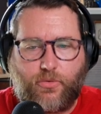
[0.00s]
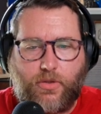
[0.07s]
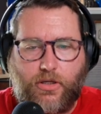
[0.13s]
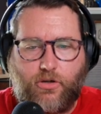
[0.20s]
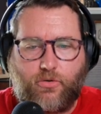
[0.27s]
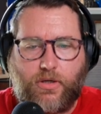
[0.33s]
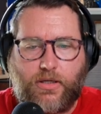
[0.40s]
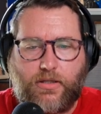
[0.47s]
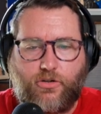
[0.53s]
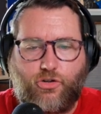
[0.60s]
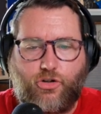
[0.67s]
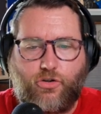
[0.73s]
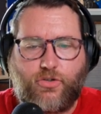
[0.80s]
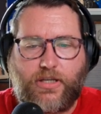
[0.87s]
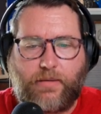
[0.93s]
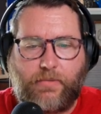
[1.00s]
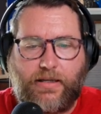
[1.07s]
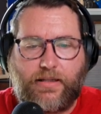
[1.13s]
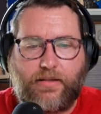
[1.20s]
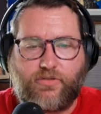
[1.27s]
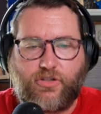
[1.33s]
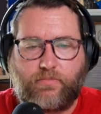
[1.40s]
that you can choose how many
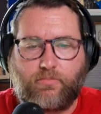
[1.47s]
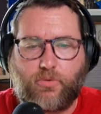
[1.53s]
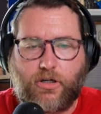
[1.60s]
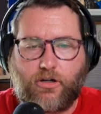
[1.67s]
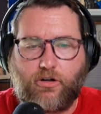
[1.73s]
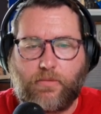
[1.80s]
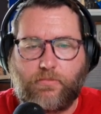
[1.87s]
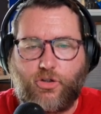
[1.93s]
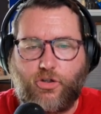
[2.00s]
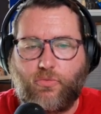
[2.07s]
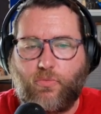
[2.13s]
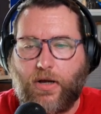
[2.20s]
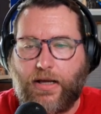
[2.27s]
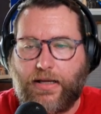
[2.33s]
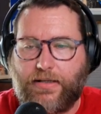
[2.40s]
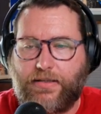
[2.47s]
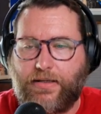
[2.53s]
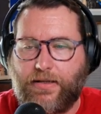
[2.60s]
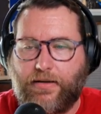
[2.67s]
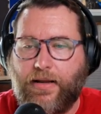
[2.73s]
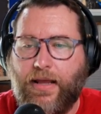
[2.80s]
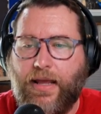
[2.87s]
levels of breadcrumbs you want
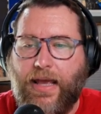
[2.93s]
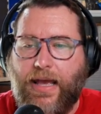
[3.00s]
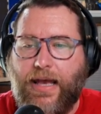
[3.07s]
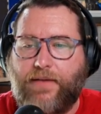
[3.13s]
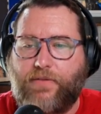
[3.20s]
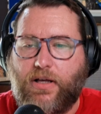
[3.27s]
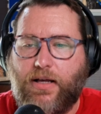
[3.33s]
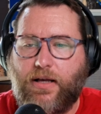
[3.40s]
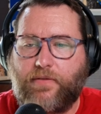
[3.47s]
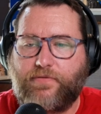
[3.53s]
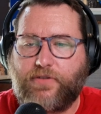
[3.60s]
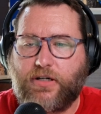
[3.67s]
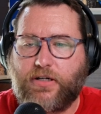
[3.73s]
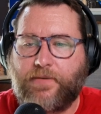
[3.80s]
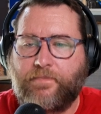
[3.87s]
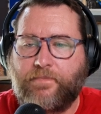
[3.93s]
and have a hover.